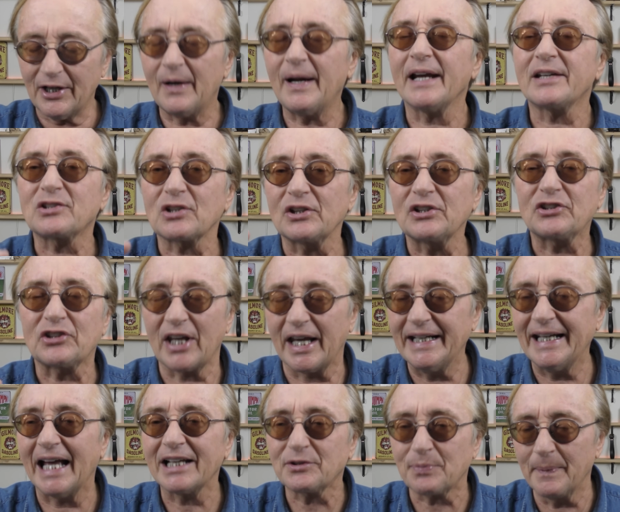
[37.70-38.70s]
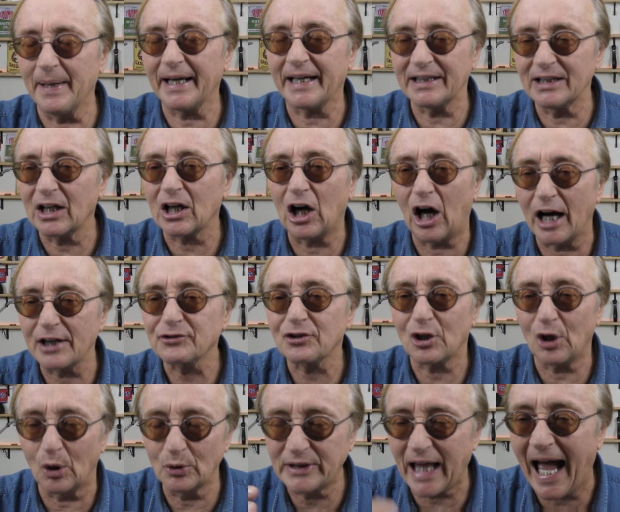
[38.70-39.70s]
They're actually saying that's making the cost
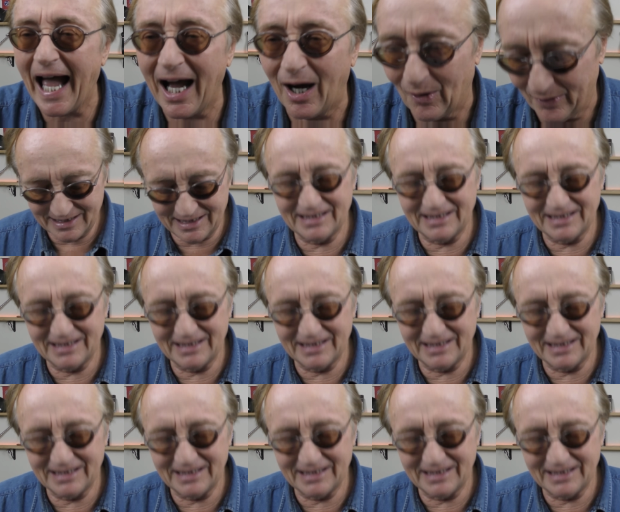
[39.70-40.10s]
go down